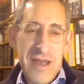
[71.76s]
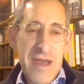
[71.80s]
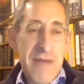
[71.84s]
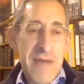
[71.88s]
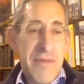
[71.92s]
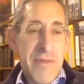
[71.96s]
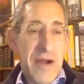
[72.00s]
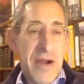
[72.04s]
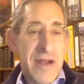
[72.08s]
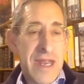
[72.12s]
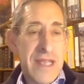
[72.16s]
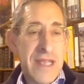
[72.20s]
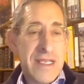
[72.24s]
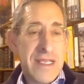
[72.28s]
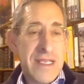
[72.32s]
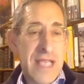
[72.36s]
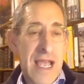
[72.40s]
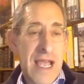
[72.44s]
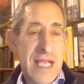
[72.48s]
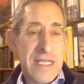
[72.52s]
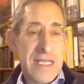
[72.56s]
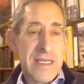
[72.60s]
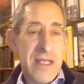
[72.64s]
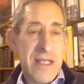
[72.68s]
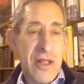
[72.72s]
Pardes
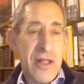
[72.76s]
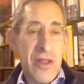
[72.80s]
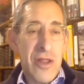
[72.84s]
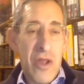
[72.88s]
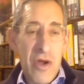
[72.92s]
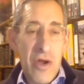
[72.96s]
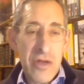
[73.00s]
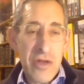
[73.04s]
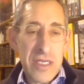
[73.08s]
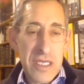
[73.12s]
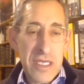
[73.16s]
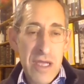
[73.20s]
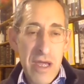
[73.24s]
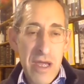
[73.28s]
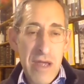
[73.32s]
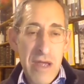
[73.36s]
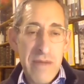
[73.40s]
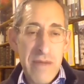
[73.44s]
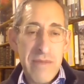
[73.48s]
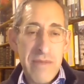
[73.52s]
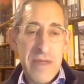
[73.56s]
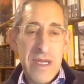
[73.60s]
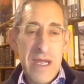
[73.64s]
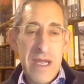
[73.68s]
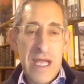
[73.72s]
has
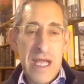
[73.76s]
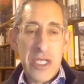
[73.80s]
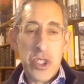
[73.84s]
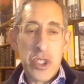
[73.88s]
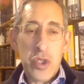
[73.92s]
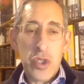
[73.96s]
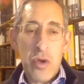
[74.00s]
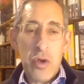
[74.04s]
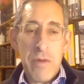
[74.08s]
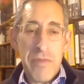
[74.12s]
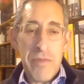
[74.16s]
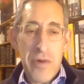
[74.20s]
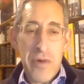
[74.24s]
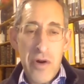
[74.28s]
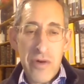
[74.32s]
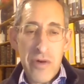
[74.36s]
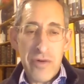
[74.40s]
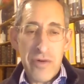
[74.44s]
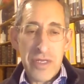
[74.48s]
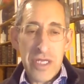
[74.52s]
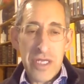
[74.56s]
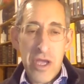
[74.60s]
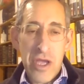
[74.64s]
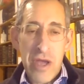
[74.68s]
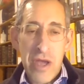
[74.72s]
long-term and
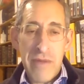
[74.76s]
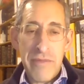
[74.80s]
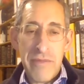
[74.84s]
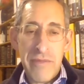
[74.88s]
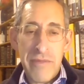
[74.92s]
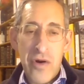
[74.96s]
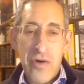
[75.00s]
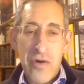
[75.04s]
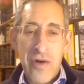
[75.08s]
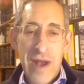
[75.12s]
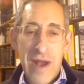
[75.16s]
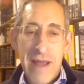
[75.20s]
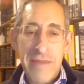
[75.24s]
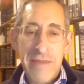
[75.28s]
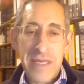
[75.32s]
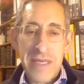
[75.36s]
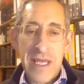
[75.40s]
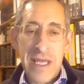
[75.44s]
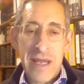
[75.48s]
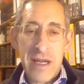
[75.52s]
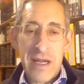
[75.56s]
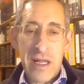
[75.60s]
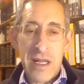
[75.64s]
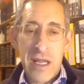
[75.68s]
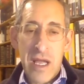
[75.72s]
short-term
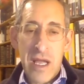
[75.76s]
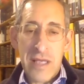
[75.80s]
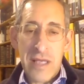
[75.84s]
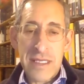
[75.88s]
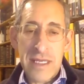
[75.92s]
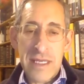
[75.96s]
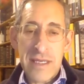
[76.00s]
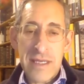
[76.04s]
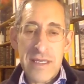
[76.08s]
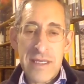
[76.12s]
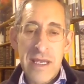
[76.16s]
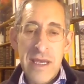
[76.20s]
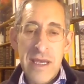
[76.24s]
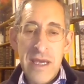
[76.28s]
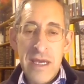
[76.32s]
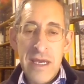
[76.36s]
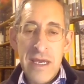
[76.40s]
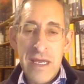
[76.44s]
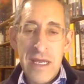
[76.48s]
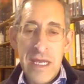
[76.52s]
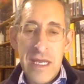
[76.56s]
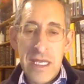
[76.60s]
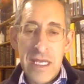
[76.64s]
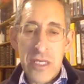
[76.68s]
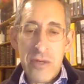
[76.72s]
programs and classes
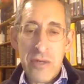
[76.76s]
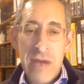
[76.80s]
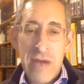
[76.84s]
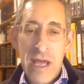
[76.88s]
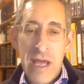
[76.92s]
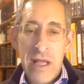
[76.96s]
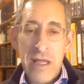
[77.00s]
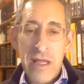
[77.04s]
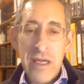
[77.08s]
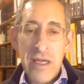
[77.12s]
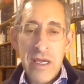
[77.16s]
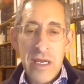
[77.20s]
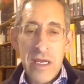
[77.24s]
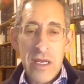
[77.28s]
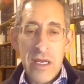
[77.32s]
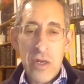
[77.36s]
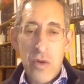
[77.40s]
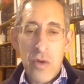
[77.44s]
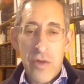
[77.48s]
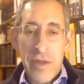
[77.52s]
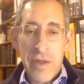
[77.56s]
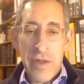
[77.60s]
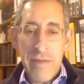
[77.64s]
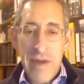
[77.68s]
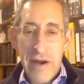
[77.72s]
in Israel, in
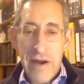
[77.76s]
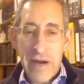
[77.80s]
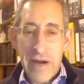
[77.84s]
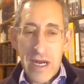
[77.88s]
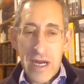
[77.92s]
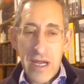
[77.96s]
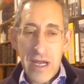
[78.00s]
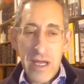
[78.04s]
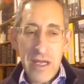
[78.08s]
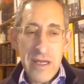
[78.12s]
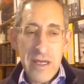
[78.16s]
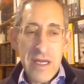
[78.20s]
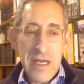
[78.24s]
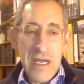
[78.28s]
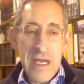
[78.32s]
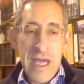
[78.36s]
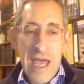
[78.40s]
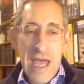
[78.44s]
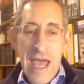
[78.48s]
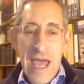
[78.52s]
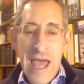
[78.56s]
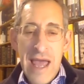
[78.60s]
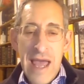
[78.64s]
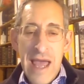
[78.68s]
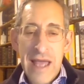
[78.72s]
North America,
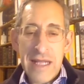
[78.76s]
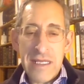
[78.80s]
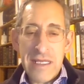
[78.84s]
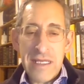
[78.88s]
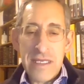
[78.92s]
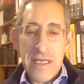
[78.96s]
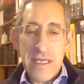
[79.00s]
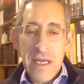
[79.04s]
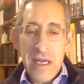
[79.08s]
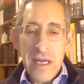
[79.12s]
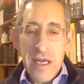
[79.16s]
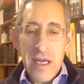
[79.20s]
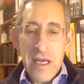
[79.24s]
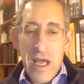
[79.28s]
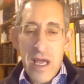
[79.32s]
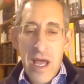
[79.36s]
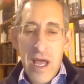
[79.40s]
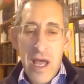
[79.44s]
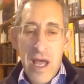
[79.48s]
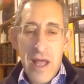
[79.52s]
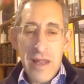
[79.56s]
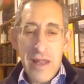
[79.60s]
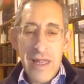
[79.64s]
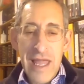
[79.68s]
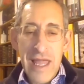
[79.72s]
and
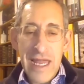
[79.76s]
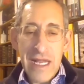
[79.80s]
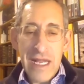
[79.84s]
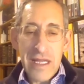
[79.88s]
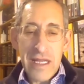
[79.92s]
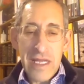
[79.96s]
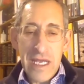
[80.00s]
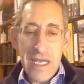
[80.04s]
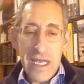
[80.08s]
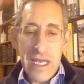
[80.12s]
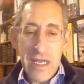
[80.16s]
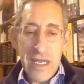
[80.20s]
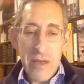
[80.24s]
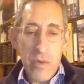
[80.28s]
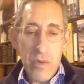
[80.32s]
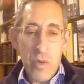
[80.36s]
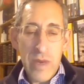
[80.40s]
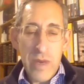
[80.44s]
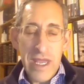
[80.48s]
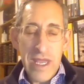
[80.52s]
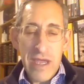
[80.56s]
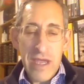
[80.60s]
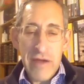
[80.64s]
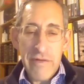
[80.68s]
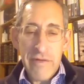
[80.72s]
lately
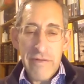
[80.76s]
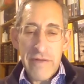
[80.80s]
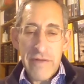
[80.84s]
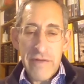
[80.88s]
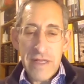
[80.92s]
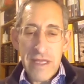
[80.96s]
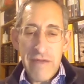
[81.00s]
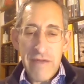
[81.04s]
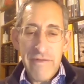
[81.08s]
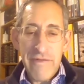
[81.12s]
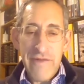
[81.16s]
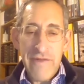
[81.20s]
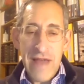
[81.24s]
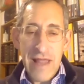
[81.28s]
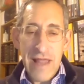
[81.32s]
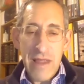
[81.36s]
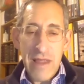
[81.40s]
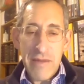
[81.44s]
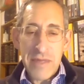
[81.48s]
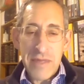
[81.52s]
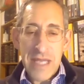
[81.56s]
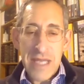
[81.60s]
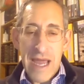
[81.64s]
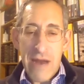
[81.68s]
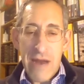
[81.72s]
we have
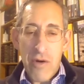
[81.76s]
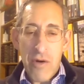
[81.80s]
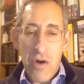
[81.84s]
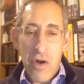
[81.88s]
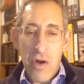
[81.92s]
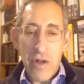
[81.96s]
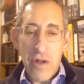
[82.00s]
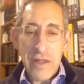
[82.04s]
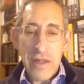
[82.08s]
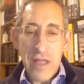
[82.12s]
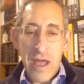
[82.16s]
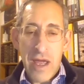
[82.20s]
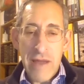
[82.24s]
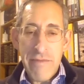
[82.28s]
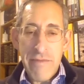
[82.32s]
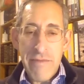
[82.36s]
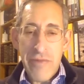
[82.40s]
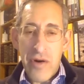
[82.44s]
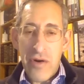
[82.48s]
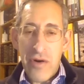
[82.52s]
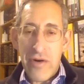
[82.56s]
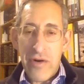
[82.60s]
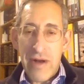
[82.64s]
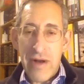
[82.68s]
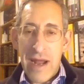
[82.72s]
developed our online
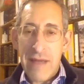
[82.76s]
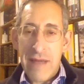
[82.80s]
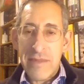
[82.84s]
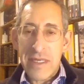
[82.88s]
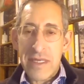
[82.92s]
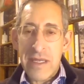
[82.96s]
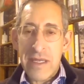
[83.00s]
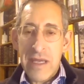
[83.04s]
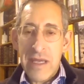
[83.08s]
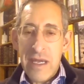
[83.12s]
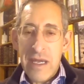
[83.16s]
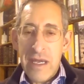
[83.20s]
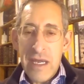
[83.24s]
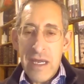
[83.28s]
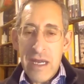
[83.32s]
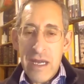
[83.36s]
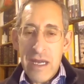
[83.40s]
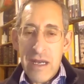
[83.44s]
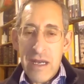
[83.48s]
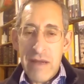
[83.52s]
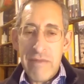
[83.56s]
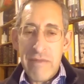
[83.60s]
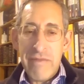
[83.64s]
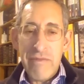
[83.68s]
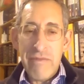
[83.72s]
programs
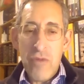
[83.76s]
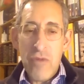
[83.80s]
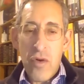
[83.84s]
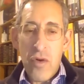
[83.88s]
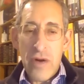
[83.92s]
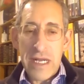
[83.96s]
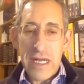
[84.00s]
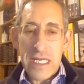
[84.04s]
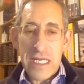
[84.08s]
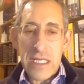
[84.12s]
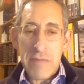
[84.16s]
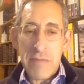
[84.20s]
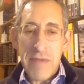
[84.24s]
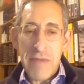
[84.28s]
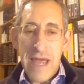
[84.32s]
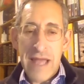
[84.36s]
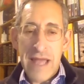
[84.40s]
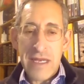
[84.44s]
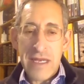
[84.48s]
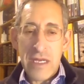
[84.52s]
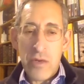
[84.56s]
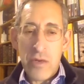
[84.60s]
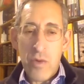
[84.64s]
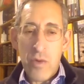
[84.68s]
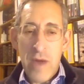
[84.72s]
in a more
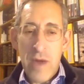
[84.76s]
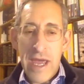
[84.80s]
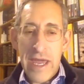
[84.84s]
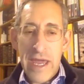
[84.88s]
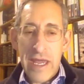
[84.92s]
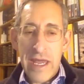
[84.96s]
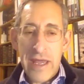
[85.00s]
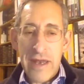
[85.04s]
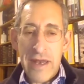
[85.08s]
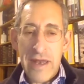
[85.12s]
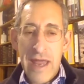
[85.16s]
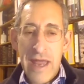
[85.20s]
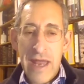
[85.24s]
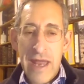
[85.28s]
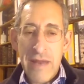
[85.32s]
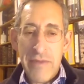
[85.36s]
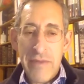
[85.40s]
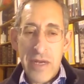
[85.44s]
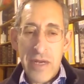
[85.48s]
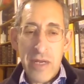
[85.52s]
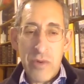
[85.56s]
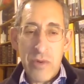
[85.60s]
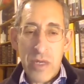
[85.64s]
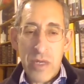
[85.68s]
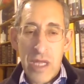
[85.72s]
expanded way, and
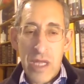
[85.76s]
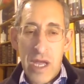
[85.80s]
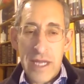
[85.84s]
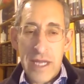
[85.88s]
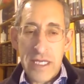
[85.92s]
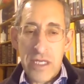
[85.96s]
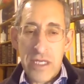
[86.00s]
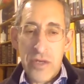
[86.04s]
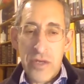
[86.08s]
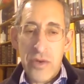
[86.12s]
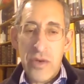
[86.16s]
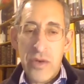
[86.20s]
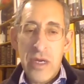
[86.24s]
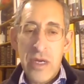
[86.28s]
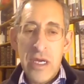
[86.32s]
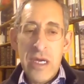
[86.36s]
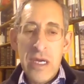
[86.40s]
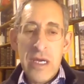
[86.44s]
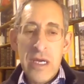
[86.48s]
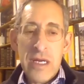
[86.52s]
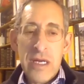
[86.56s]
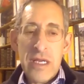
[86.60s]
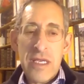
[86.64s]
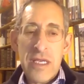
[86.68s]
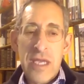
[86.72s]
anybody who would like to
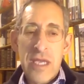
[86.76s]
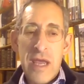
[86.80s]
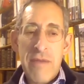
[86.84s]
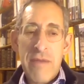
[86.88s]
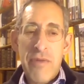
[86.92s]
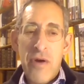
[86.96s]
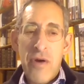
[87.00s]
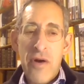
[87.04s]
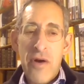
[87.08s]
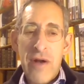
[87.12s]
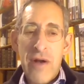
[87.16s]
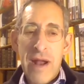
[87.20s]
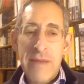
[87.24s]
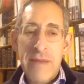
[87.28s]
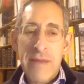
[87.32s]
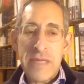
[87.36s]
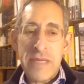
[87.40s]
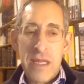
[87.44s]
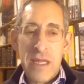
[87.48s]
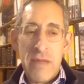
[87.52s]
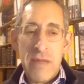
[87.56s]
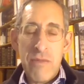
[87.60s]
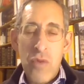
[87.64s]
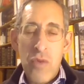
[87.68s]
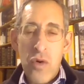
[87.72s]
can take programs
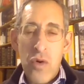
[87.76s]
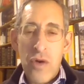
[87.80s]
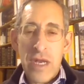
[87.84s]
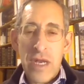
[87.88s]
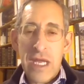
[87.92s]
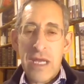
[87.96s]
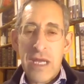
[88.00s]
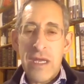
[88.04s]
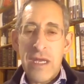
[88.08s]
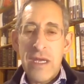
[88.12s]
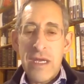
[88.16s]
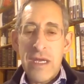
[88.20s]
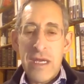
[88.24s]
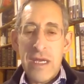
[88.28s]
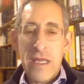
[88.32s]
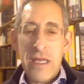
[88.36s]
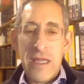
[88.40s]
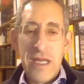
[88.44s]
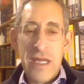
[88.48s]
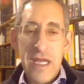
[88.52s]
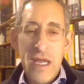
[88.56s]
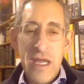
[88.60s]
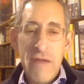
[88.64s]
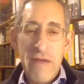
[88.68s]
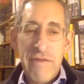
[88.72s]
in the morning, in
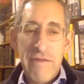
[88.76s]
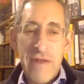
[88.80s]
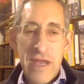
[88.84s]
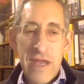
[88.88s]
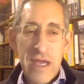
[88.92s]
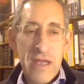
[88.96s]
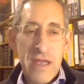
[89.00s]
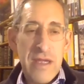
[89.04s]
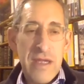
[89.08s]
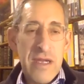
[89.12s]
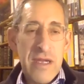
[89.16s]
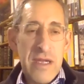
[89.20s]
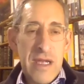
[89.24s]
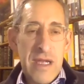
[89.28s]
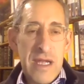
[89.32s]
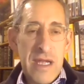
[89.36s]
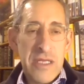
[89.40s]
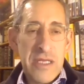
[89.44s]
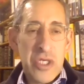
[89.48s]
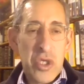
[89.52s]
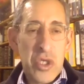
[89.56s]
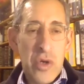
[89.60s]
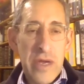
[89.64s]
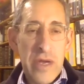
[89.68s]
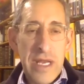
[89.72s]
the evening,
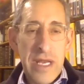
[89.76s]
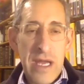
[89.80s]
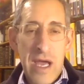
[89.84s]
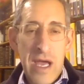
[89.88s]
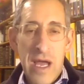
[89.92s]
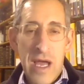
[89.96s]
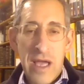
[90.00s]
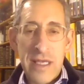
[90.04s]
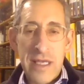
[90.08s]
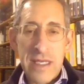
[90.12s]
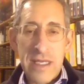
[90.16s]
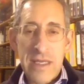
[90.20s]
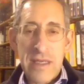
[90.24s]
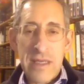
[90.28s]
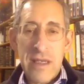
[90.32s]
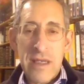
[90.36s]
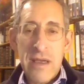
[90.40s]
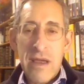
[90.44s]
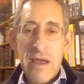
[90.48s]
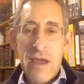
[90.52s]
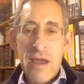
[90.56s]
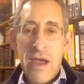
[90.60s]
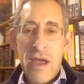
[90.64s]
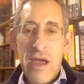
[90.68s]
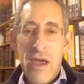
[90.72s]
and join us
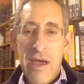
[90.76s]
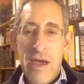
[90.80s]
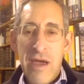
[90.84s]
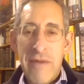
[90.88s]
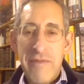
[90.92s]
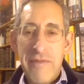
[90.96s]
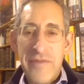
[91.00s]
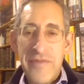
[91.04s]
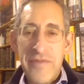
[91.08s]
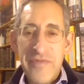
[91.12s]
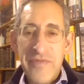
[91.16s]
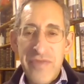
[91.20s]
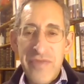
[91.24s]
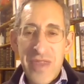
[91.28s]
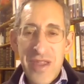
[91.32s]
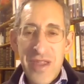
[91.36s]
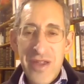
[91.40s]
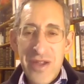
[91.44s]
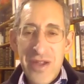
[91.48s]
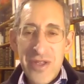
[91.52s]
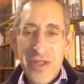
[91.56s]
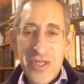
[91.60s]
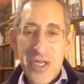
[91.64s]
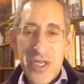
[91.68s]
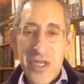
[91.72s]

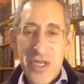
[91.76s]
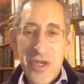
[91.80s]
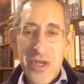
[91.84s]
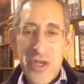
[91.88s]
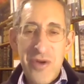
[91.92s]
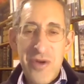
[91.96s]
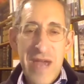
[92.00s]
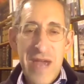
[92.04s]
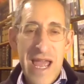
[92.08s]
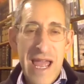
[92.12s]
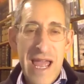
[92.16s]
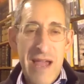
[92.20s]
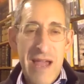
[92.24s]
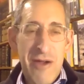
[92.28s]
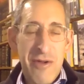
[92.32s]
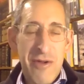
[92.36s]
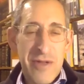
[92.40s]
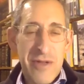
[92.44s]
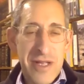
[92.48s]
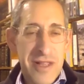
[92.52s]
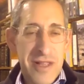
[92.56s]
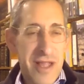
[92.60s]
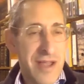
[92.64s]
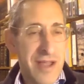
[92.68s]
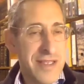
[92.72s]
to our
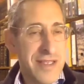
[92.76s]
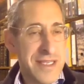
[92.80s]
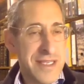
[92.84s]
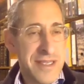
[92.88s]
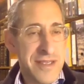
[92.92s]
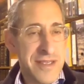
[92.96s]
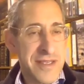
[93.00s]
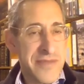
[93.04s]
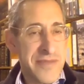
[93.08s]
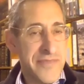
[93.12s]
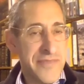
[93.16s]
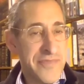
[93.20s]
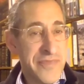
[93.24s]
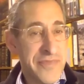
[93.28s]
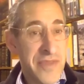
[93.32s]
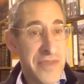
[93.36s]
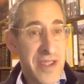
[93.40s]
classes.